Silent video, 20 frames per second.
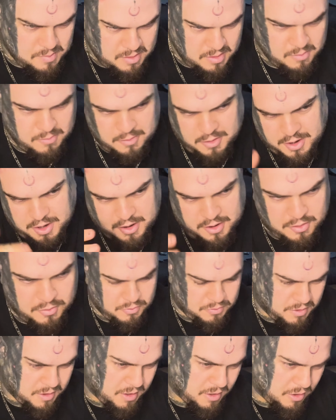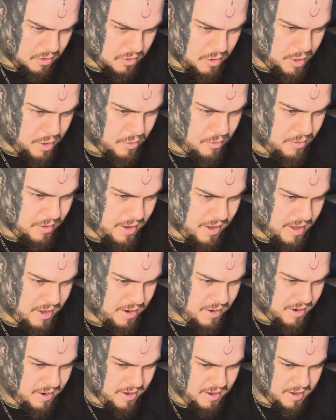wow thing, you know,
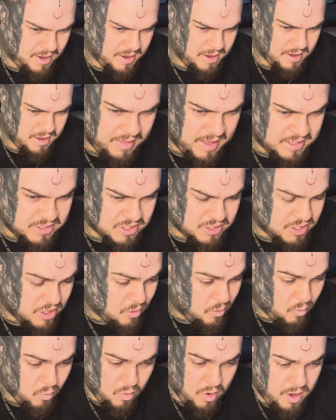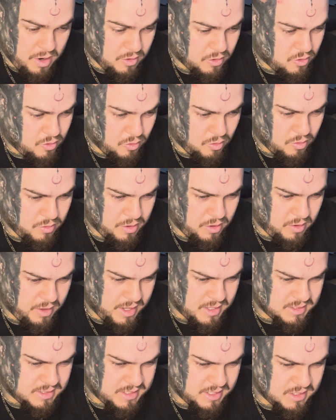and that's just one cool little
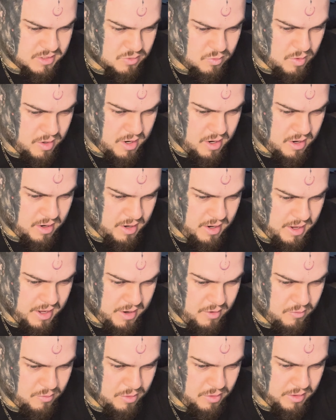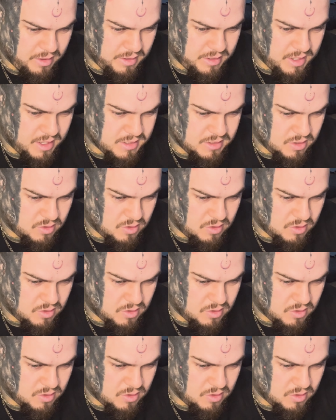instance where it really does a